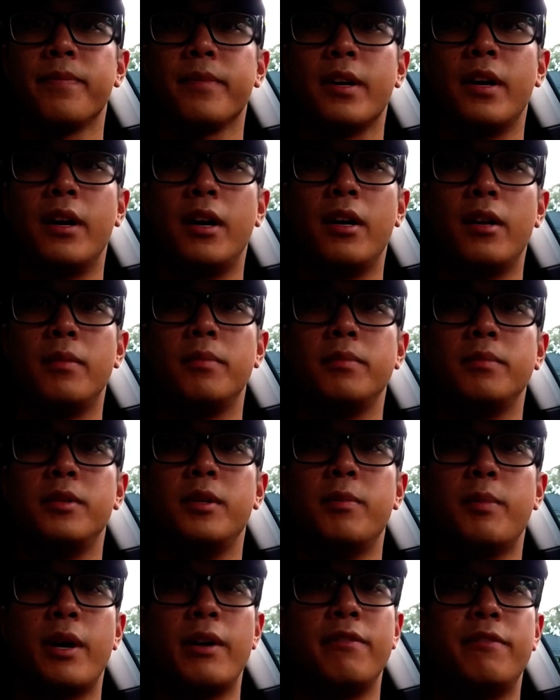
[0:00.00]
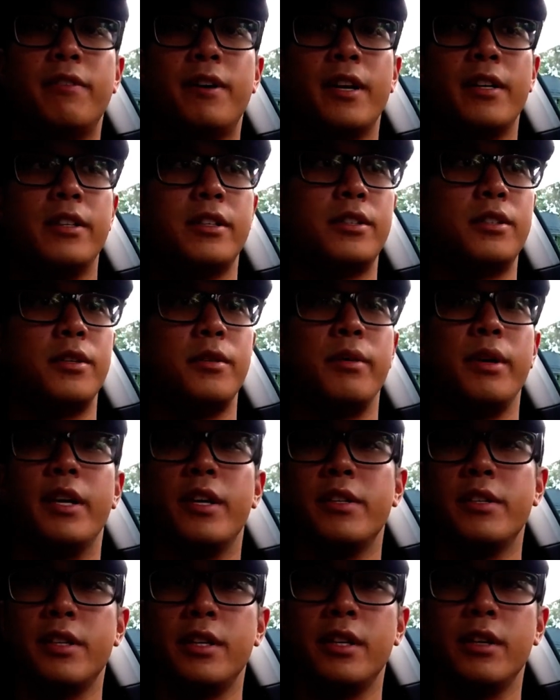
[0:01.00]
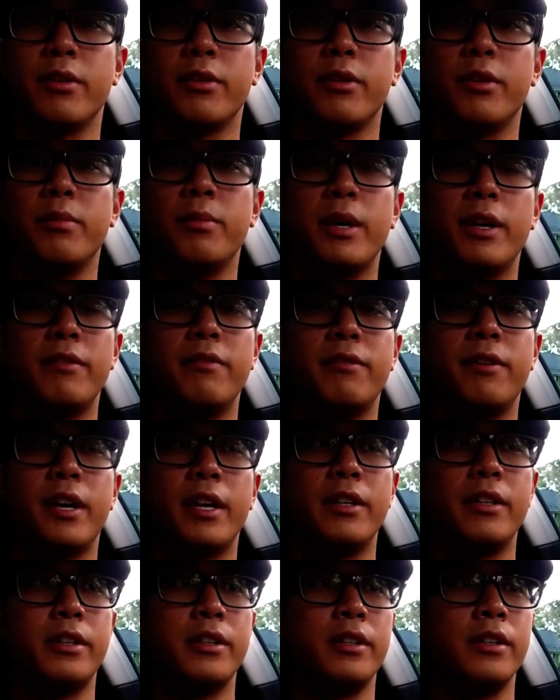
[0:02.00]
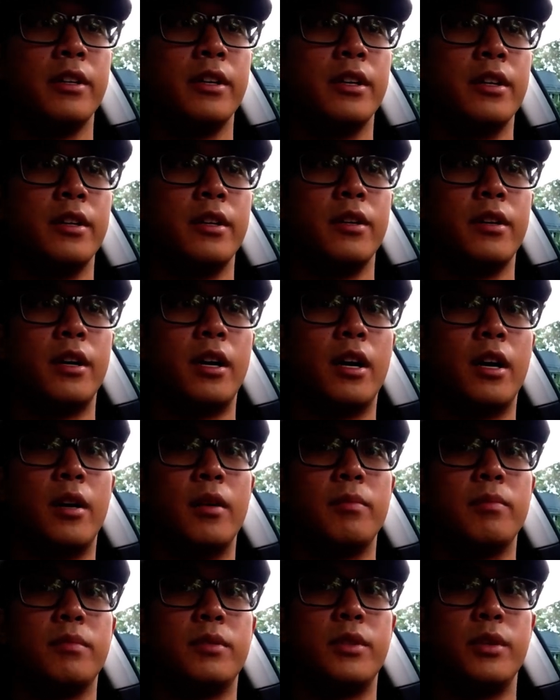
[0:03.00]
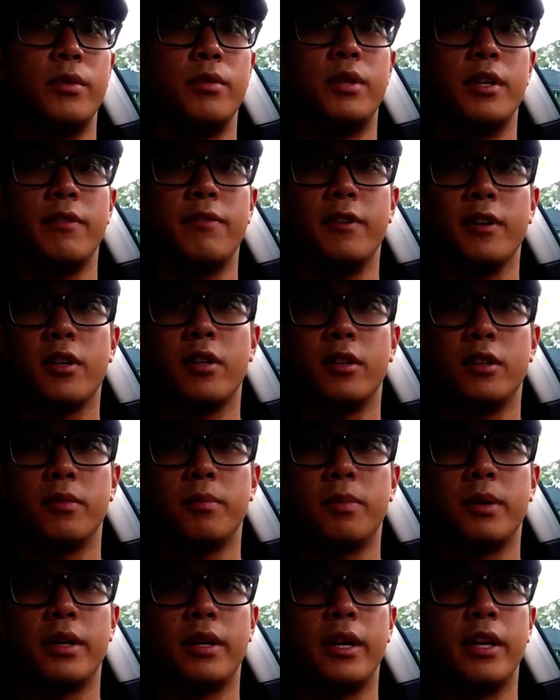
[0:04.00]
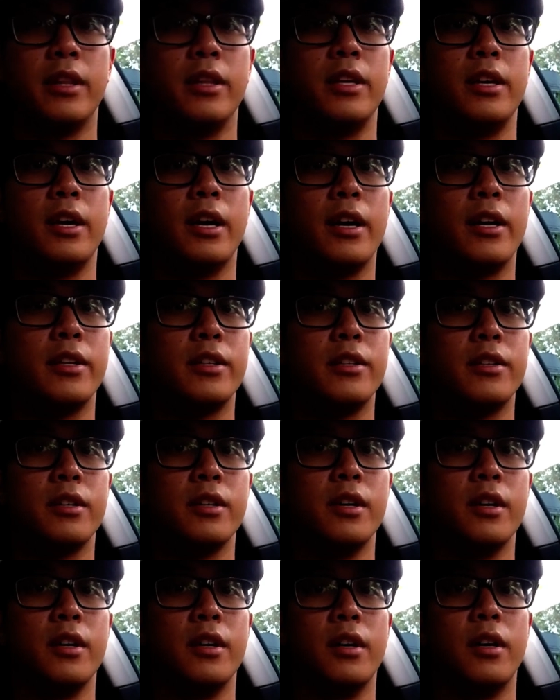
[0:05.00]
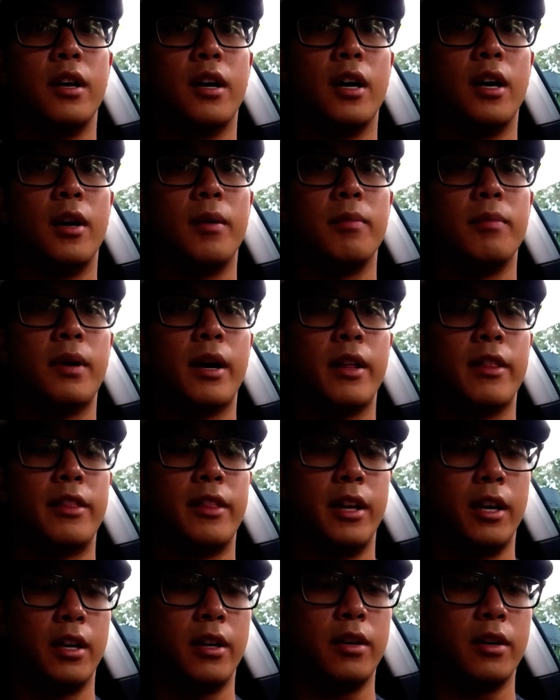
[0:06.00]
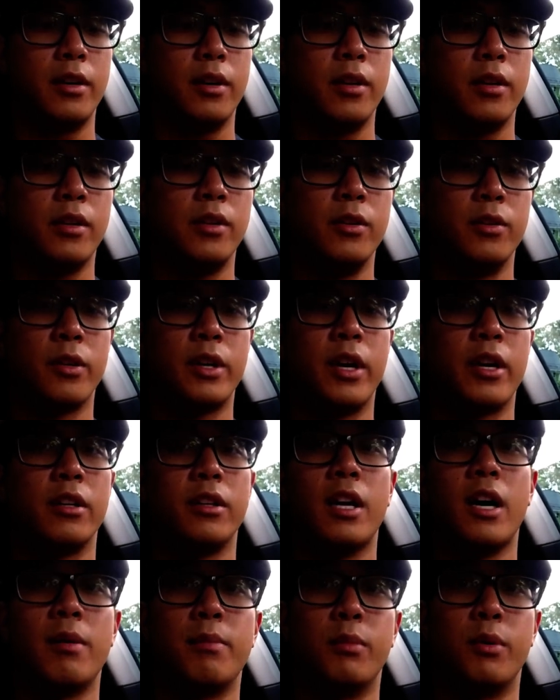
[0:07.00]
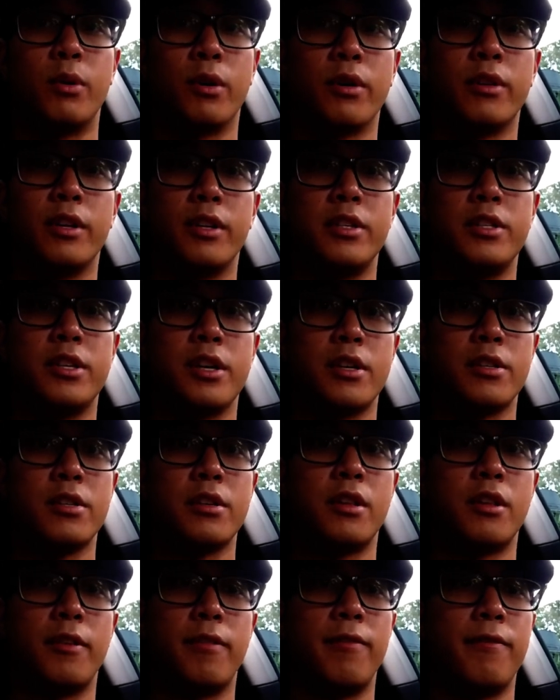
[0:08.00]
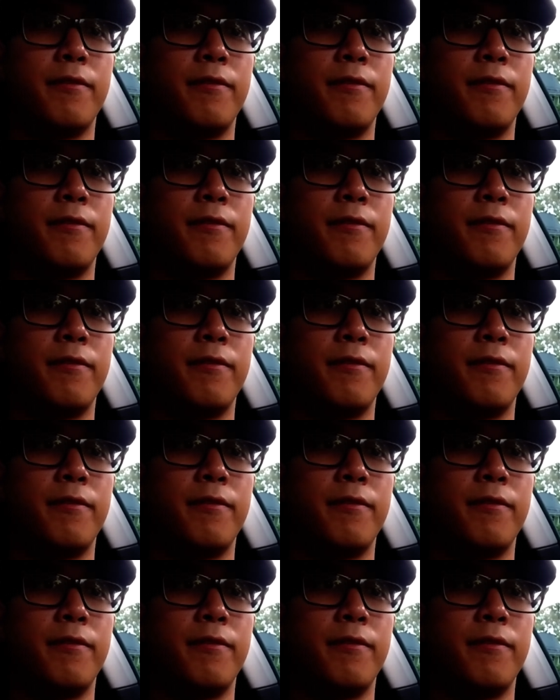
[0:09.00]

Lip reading: You might find it too easy, or you might find it too difficult, but in the end, I think you'll get a lot more than just the